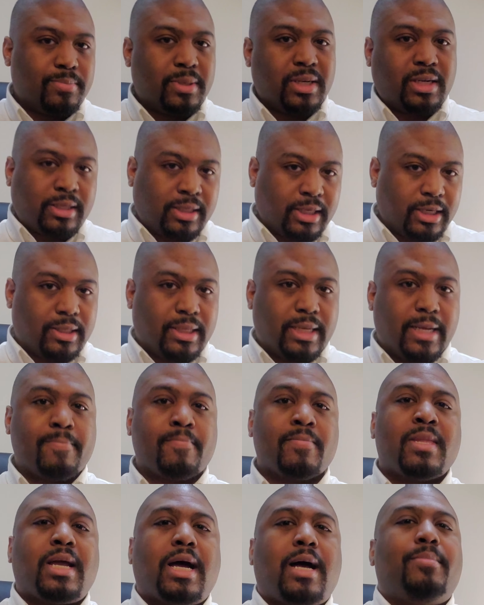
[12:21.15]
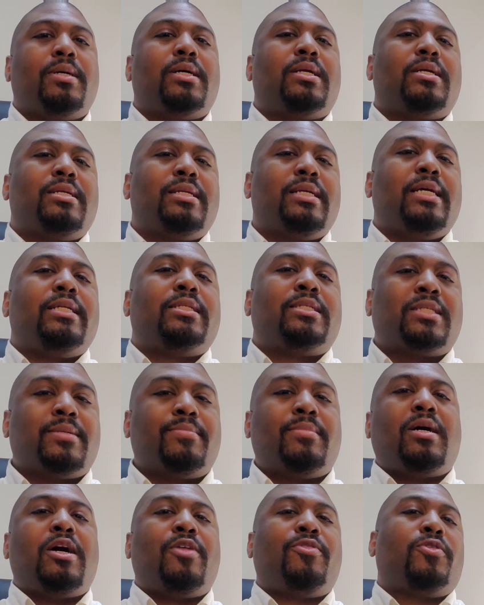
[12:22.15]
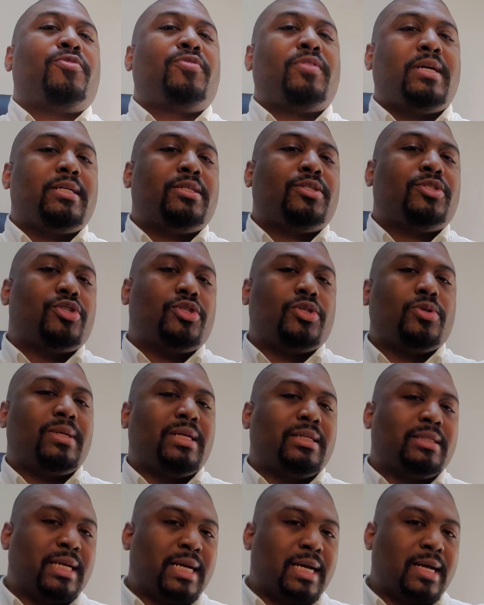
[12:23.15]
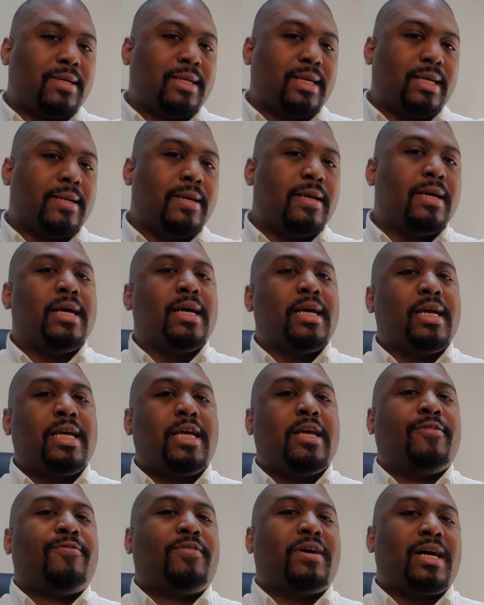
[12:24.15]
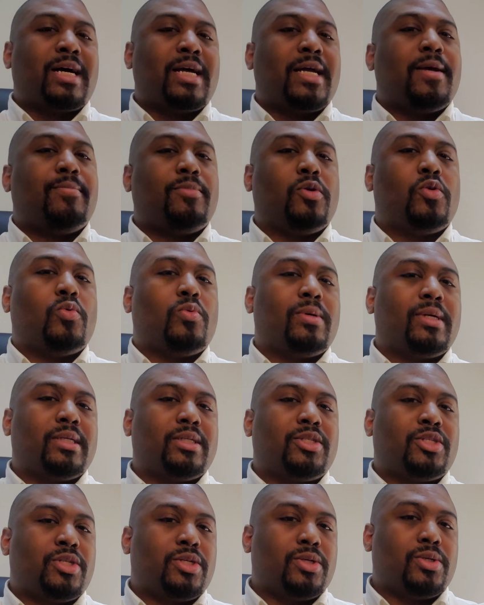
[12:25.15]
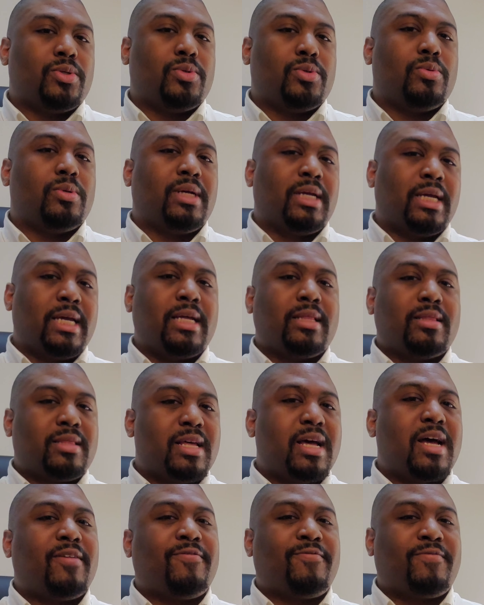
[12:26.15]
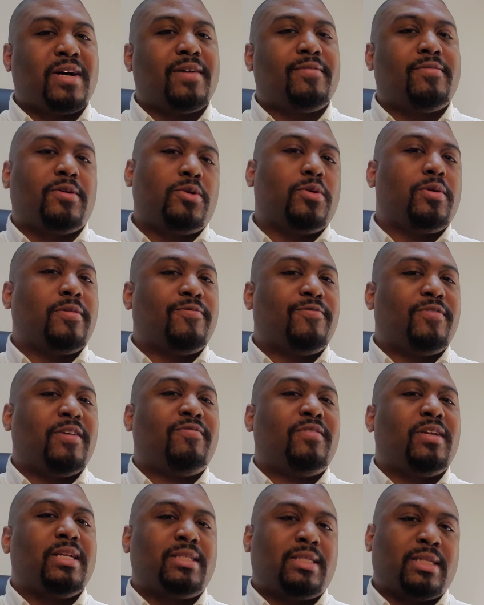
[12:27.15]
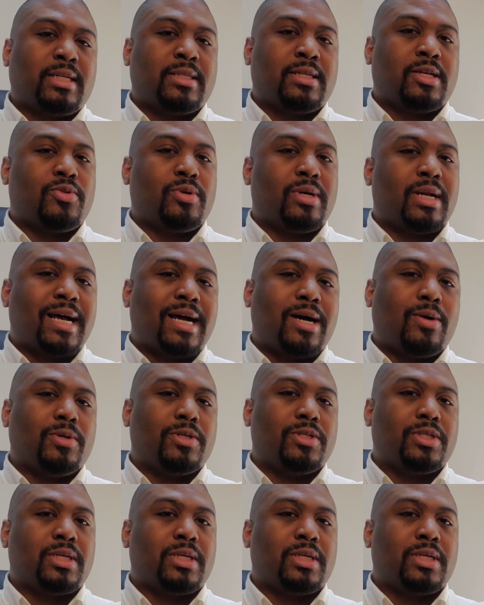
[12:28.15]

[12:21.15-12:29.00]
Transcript: But clearly, I'm going to need some other things to do in Italian if I am going to hit that 550 to 600 hours.